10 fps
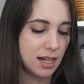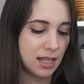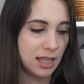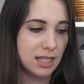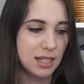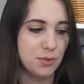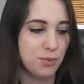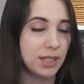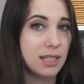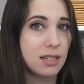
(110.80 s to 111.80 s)
this is
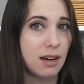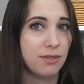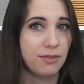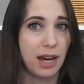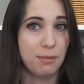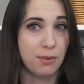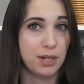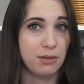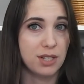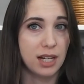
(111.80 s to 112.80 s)
really soft fiber
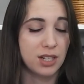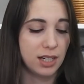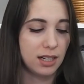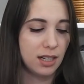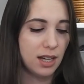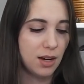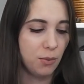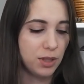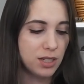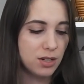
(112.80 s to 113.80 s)
when you touch it.
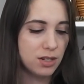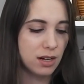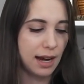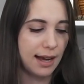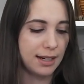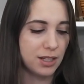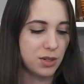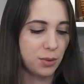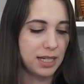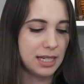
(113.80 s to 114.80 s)
Once you start adding
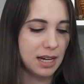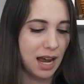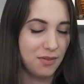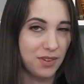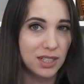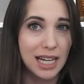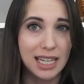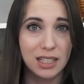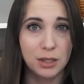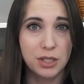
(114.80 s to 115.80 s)
twist, I feel
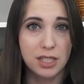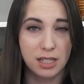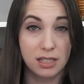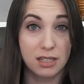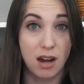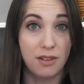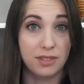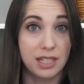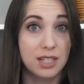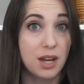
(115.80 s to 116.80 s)
like it loses its
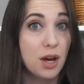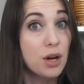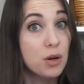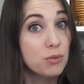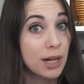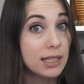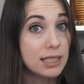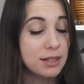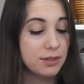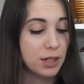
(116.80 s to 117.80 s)
softness
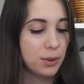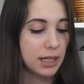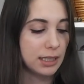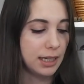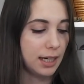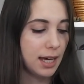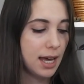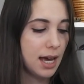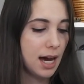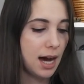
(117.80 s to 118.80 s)
relatively quickly.
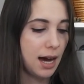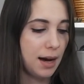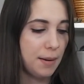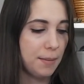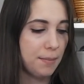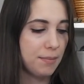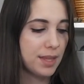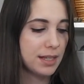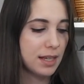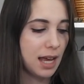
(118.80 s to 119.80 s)
Um,
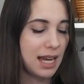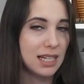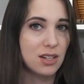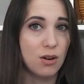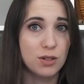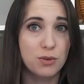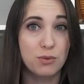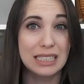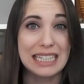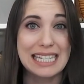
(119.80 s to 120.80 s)
and it's also
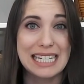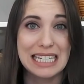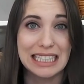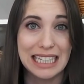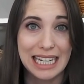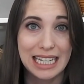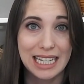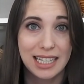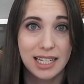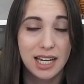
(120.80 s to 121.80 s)
really
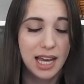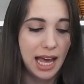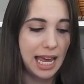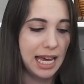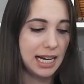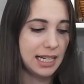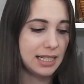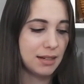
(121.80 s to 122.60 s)
slick. And